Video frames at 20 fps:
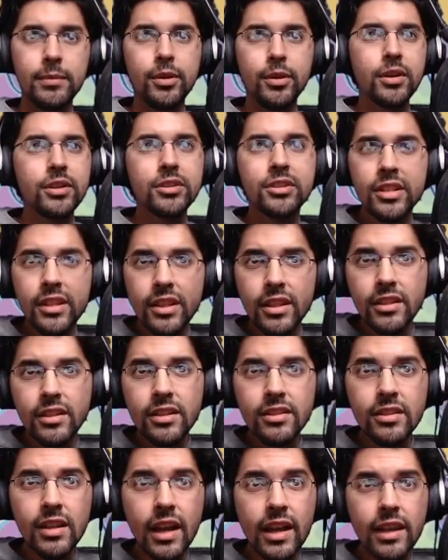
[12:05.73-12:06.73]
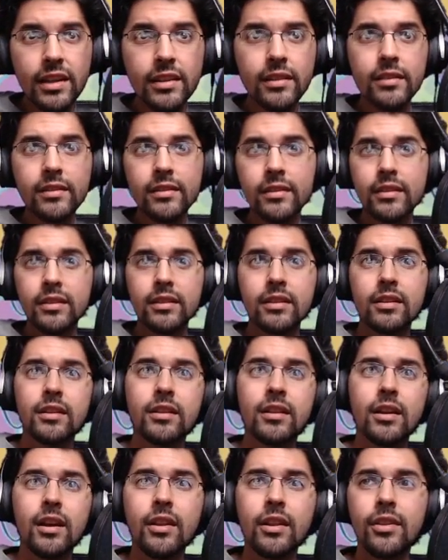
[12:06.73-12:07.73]
can see the design
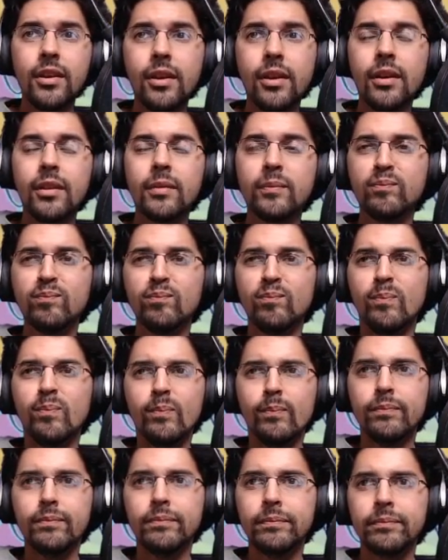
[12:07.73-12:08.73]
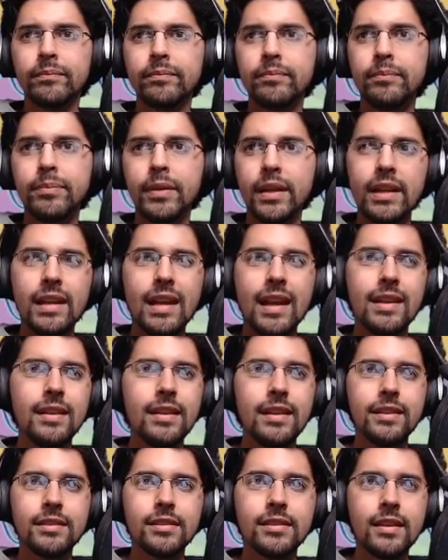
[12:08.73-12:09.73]
on there. But again,
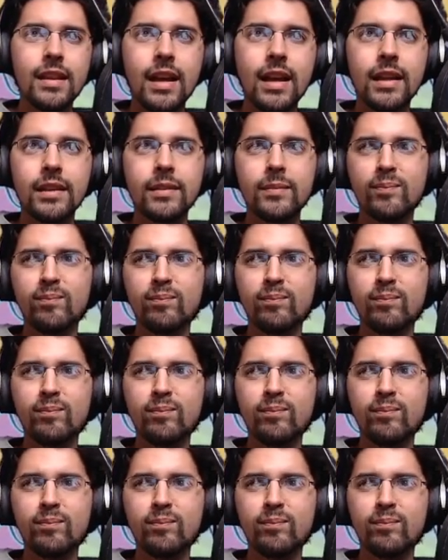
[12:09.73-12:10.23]
it's not